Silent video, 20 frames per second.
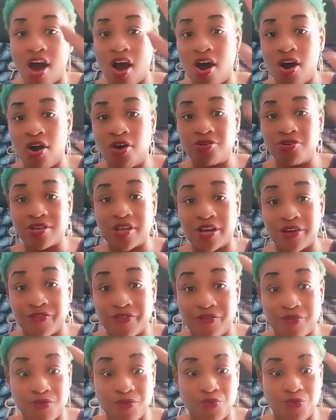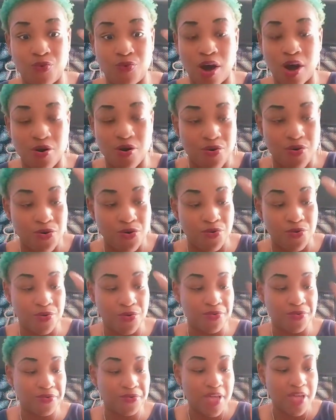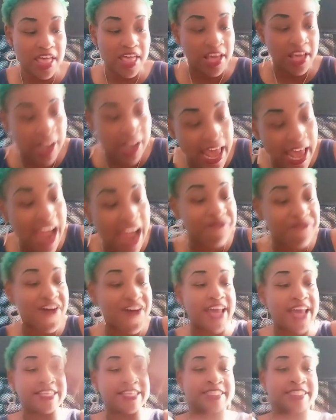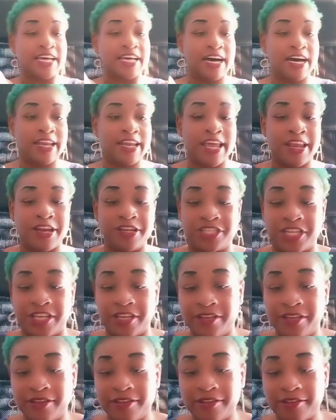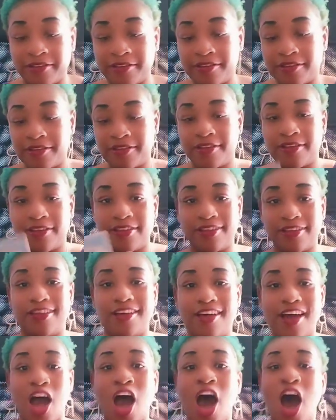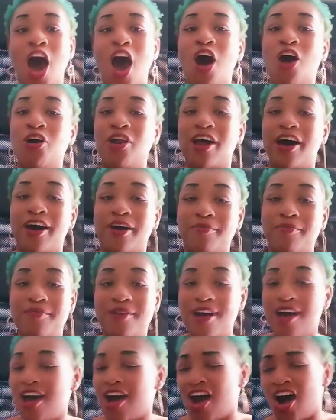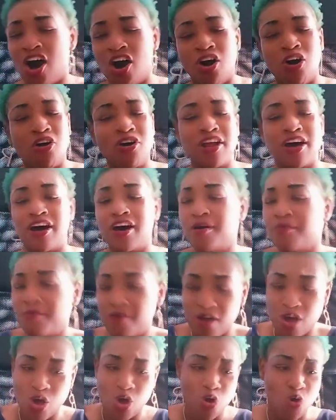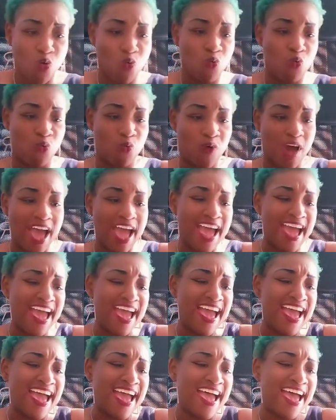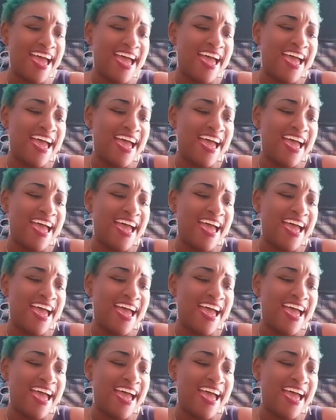Hold up. Whoa. Clarify the sun energy. Hold up. Hold up. Wait.